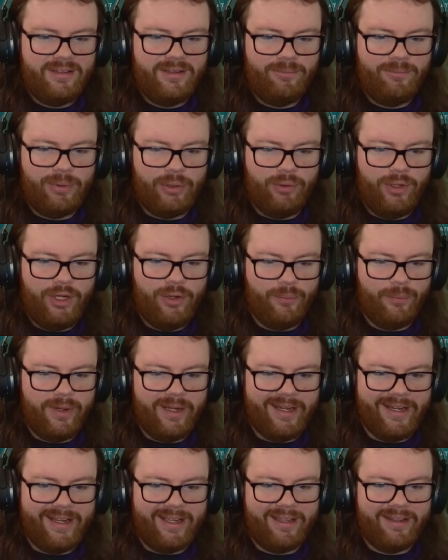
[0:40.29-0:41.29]
Bro, no
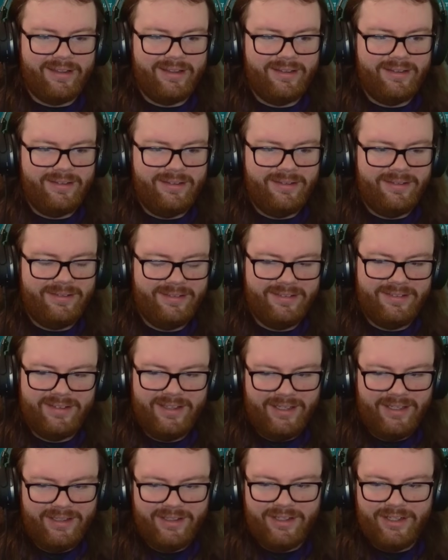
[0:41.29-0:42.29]
way.
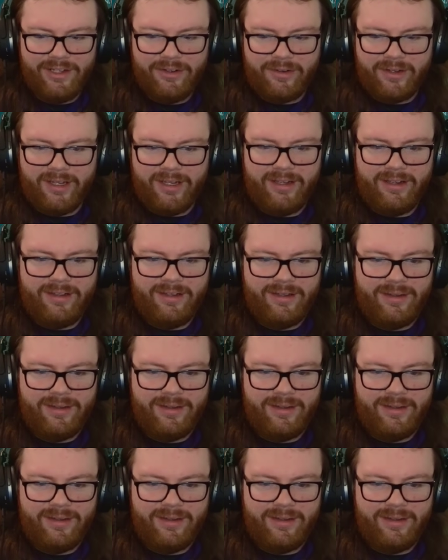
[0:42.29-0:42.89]
okay.